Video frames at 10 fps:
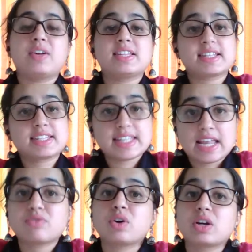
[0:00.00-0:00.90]
Once the
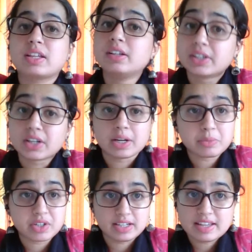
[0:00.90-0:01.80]
say for an interim
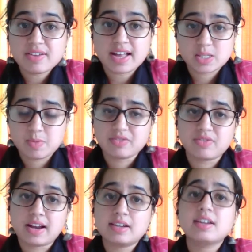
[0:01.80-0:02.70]
relief has been
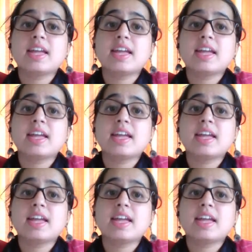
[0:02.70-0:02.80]
filed,